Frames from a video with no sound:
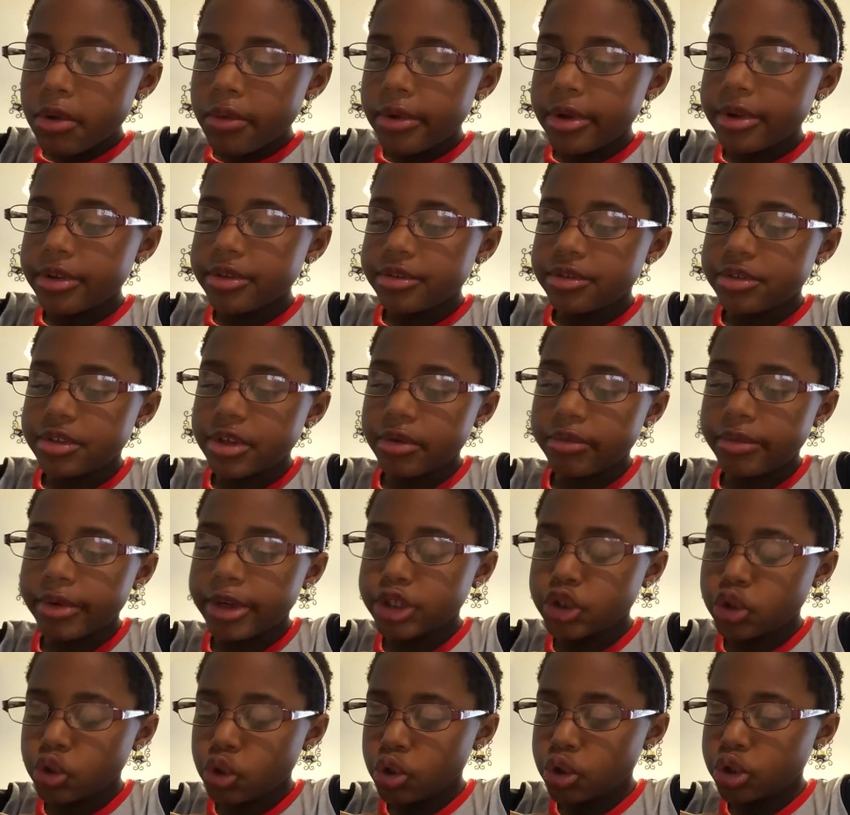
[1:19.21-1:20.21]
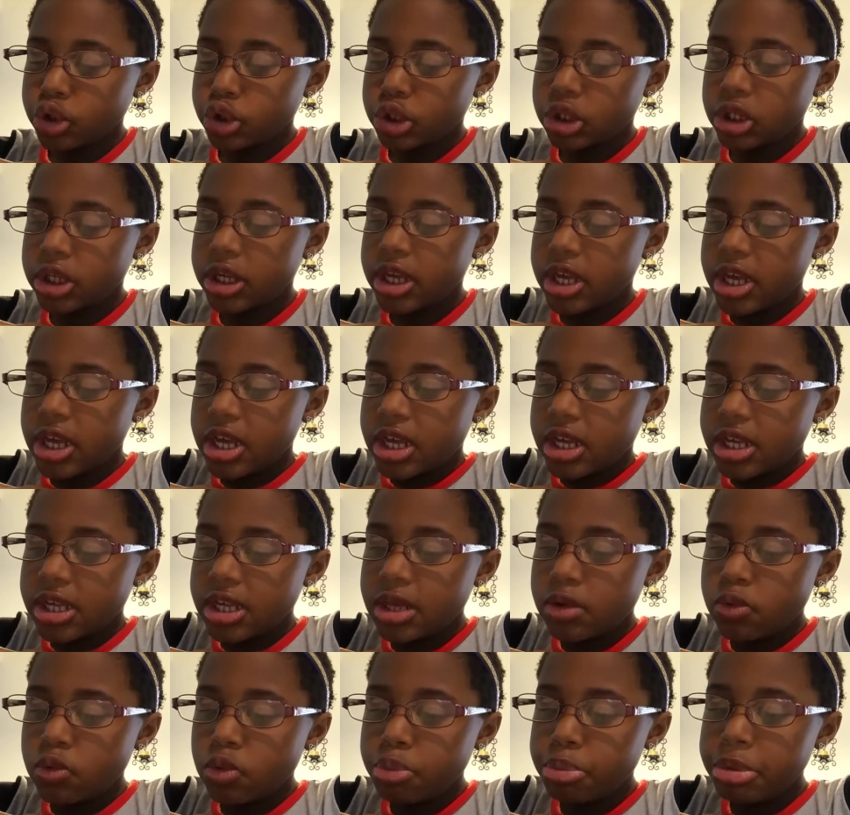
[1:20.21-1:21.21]
said Rachel urgently.
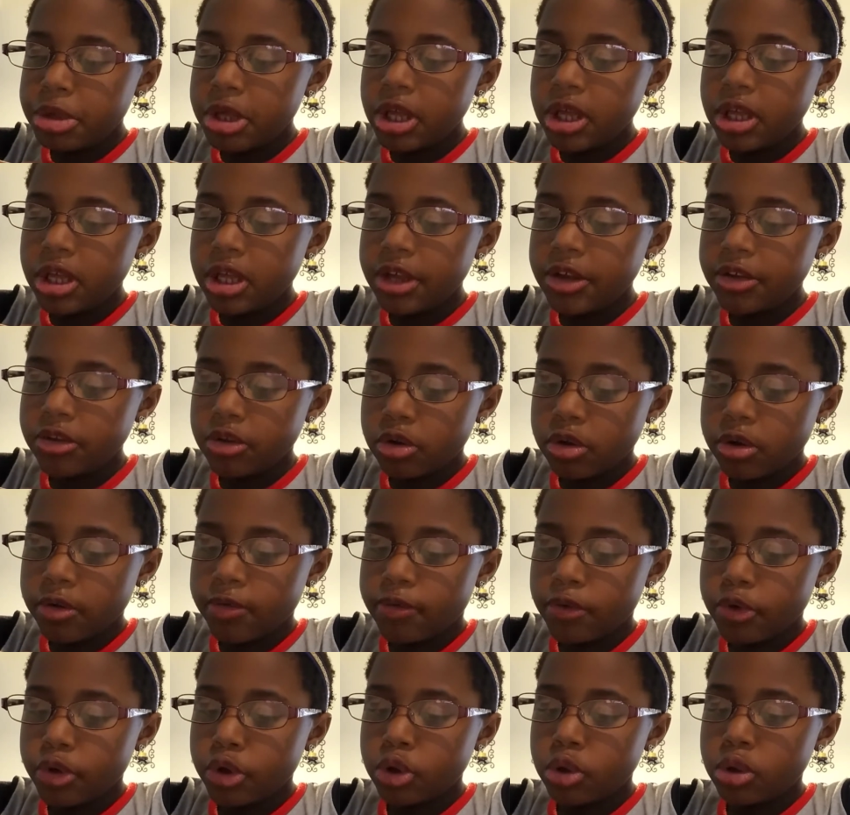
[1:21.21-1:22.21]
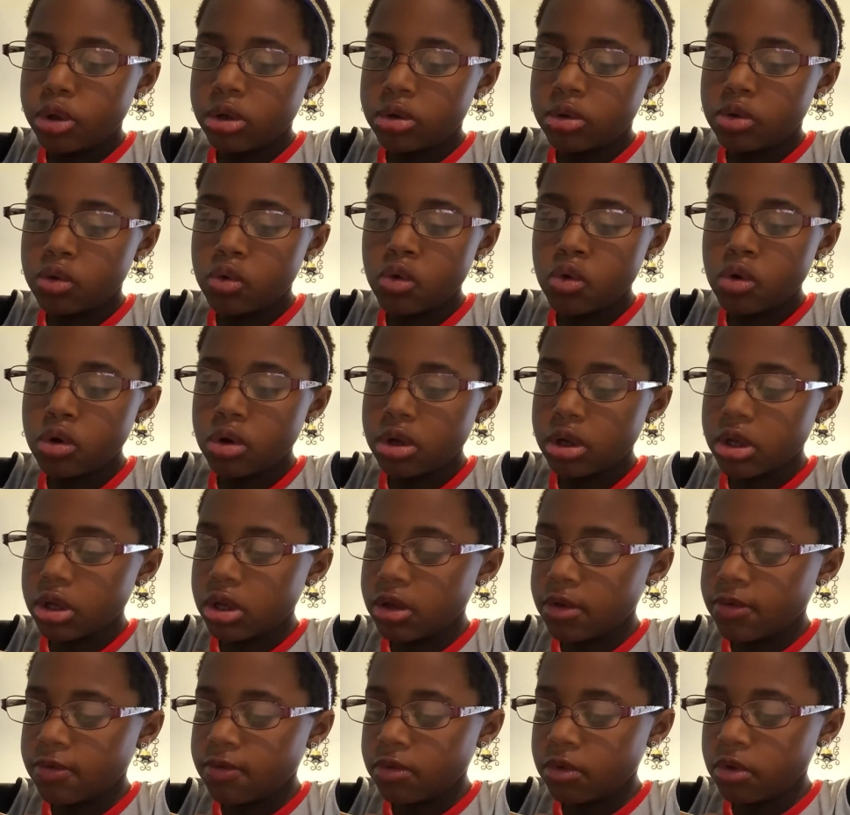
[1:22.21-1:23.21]
It will be easier for you to look
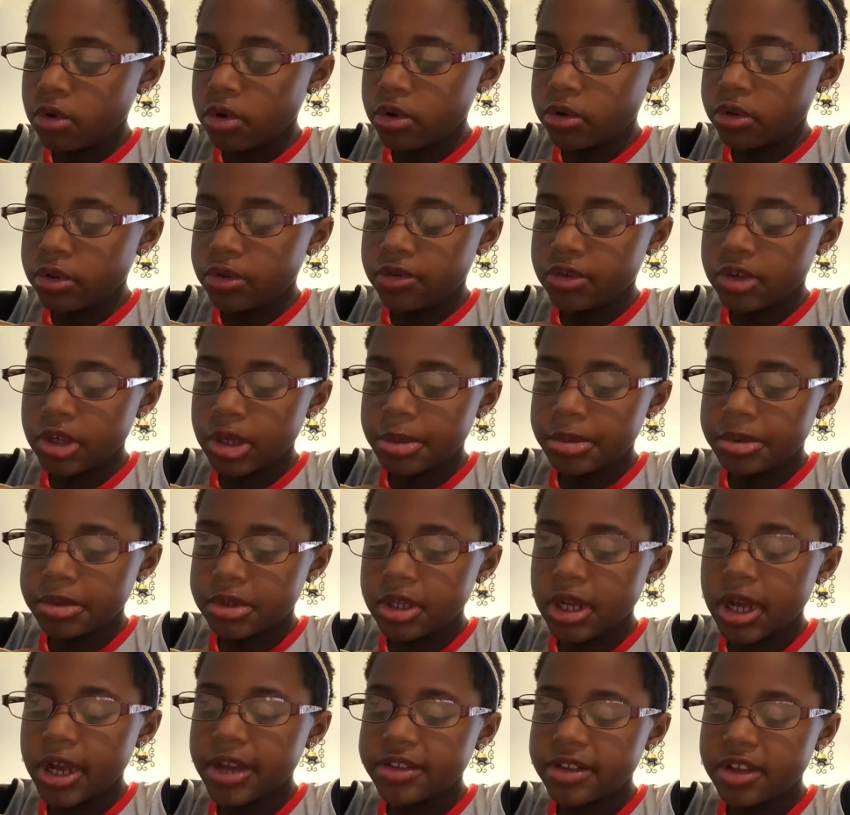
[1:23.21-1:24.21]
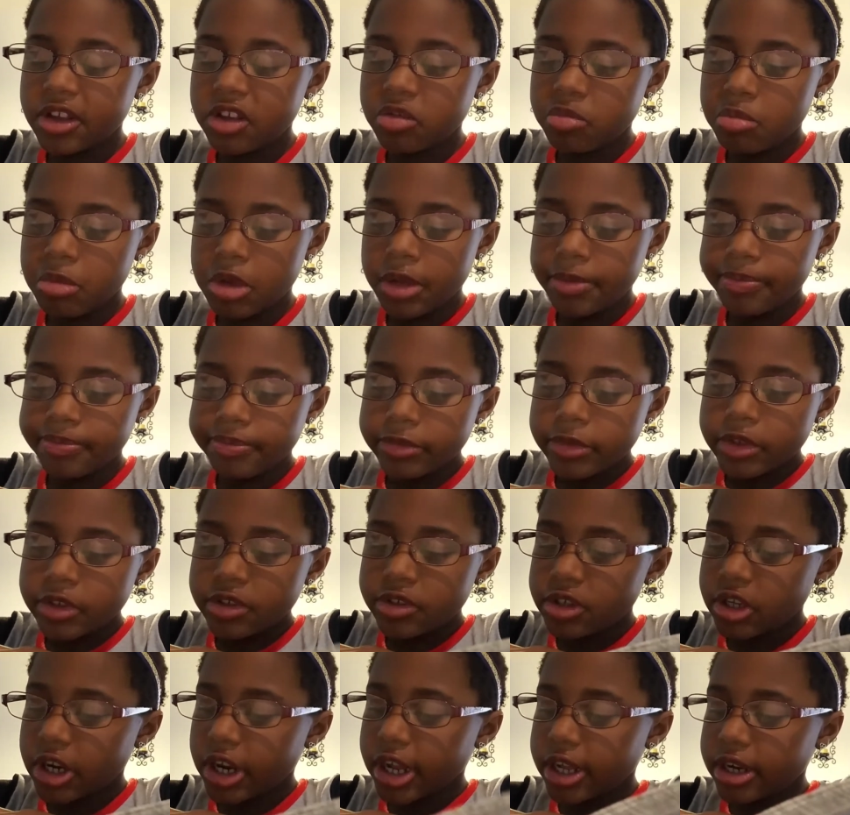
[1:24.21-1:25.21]
if you're the same size as me,
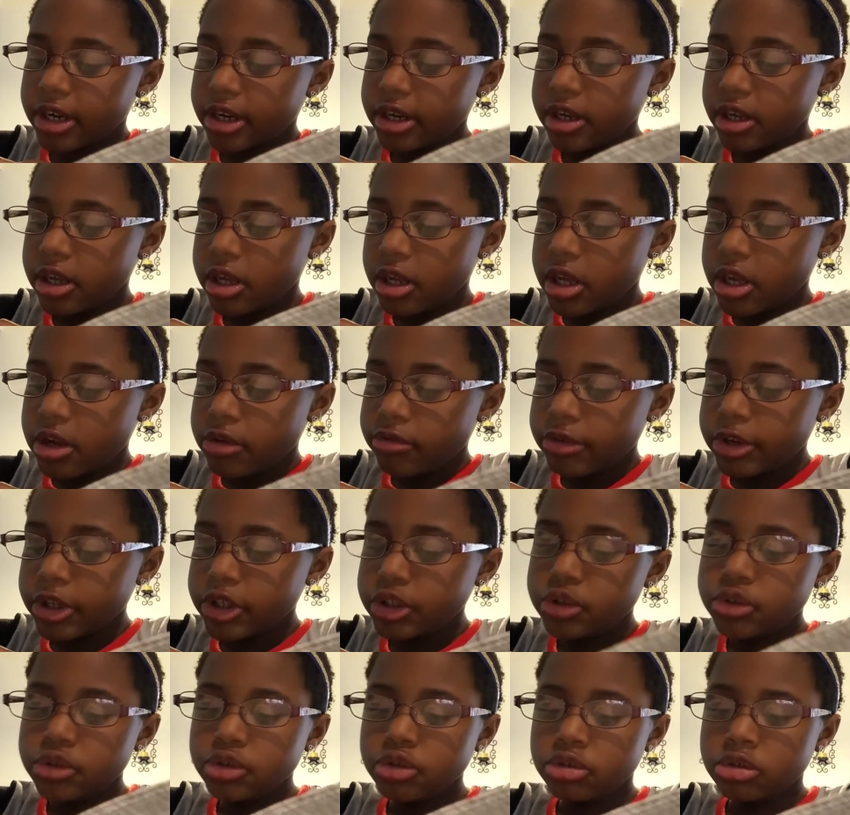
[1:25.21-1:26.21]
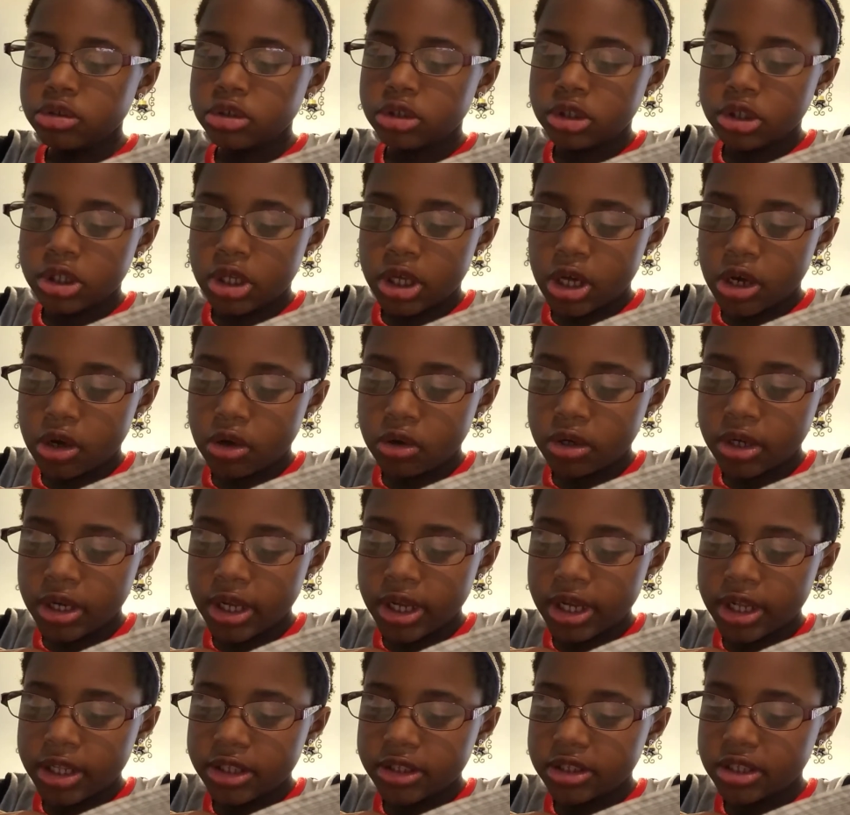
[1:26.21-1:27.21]
said Anna. Rachel and Christy held
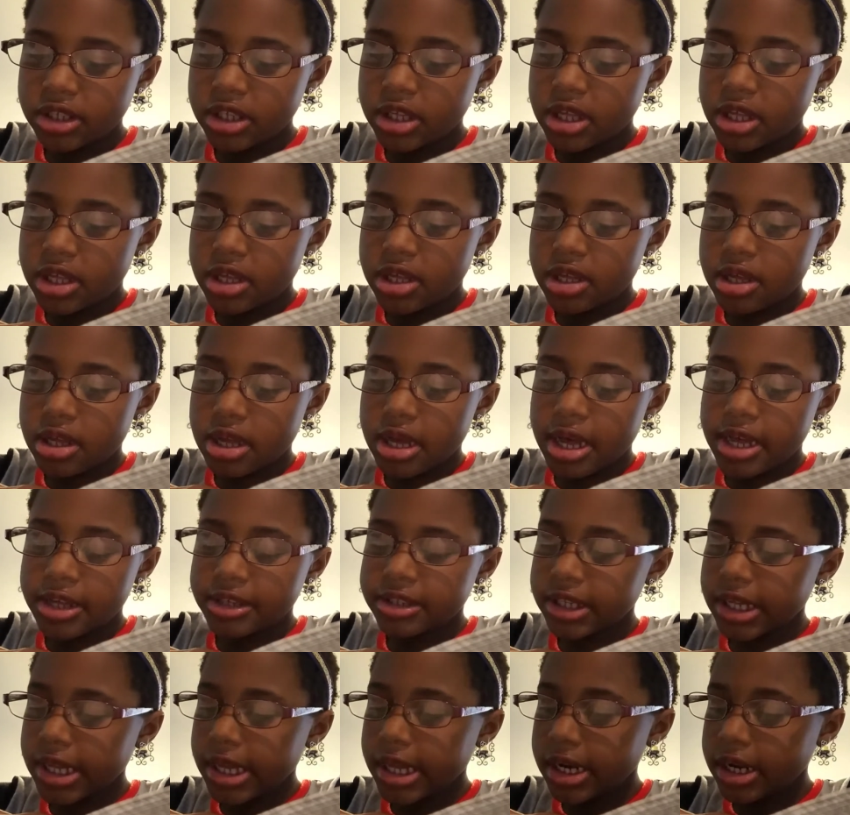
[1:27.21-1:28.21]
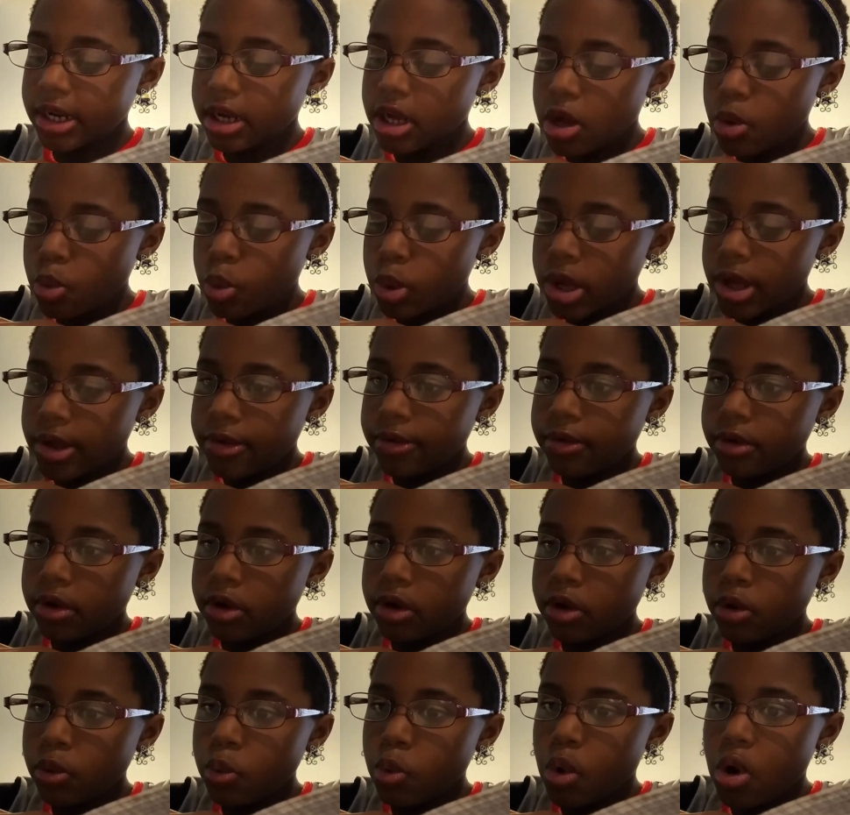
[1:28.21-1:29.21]
hands as Anna waved
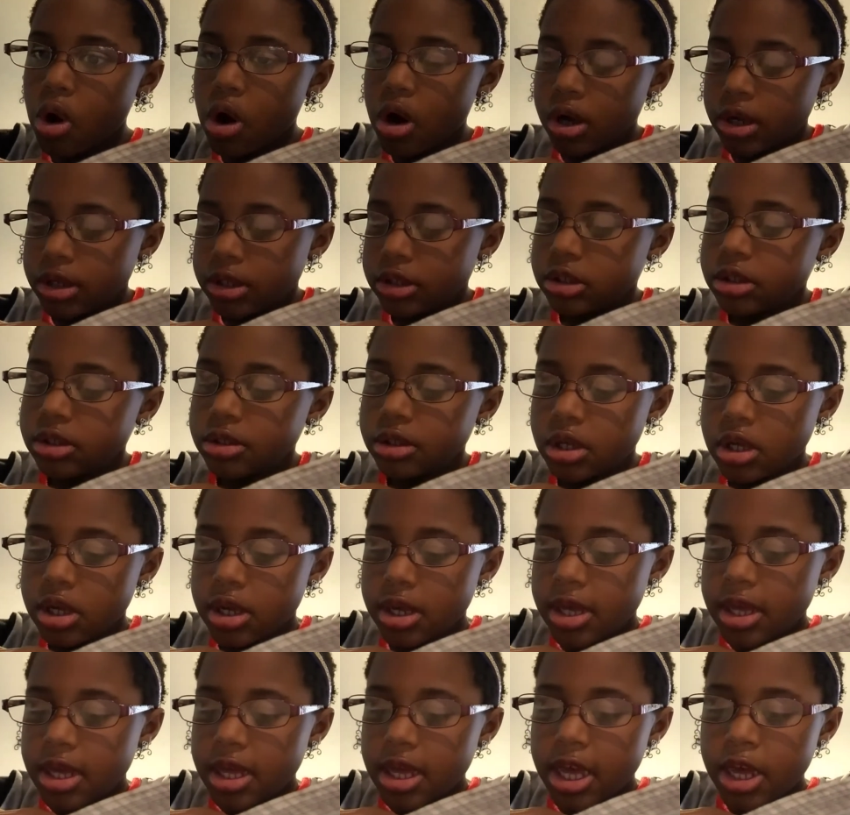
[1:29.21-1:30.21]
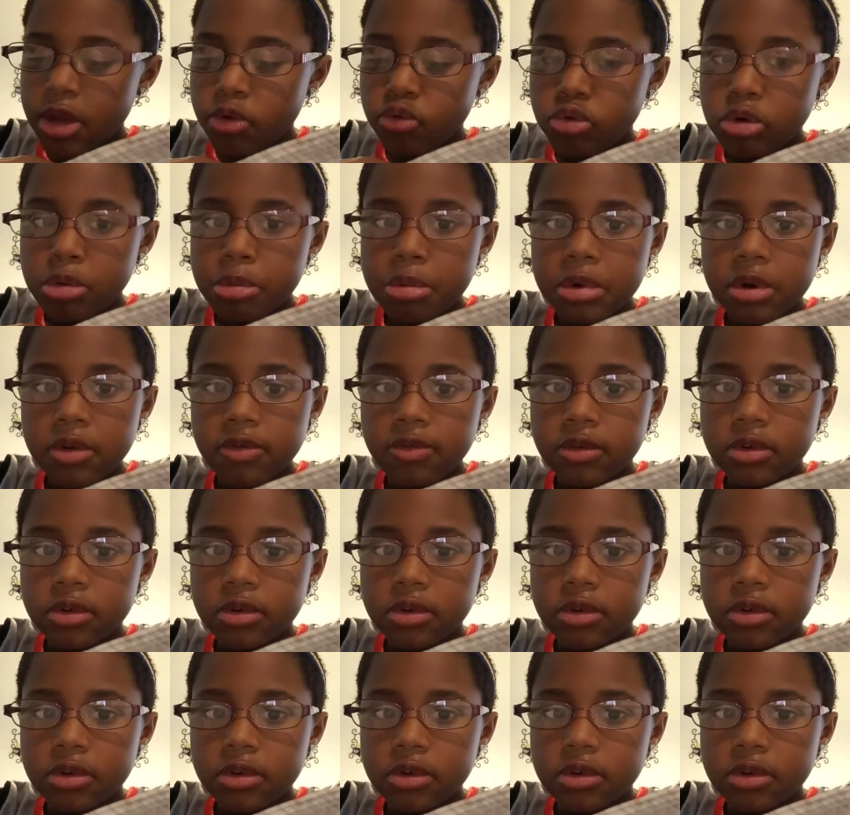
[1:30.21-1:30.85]
her wand. A ribbon of